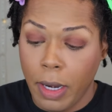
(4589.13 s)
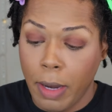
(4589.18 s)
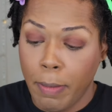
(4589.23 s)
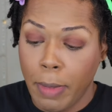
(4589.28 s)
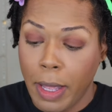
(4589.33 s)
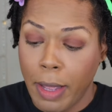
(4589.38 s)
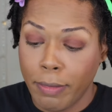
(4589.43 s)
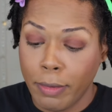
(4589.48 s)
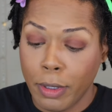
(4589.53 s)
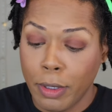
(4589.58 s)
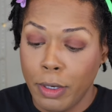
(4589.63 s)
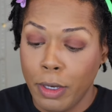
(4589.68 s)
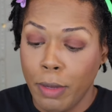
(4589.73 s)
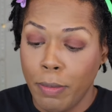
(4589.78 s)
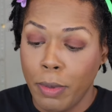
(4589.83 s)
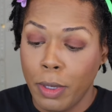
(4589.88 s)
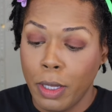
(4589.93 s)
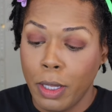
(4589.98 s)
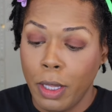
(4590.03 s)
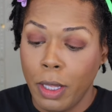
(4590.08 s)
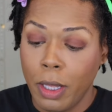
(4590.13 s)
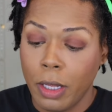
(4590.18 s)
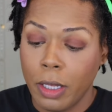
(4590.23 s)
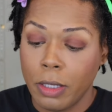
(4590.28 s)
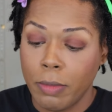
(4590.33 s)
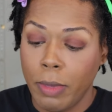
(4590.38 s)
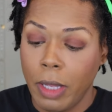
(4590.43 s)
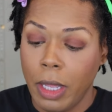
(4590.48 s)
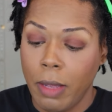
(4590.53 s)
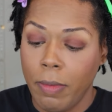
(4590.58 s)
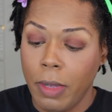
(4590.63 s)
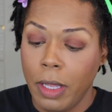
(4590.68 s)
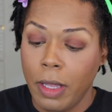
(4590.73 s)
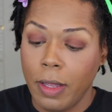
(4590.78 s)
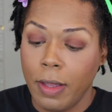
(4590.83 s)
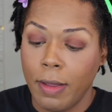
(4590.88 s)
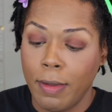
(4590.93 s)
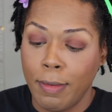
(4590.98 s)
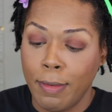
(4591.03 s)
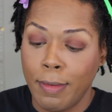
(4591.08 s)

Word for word: I'm gonna have to dip again because baby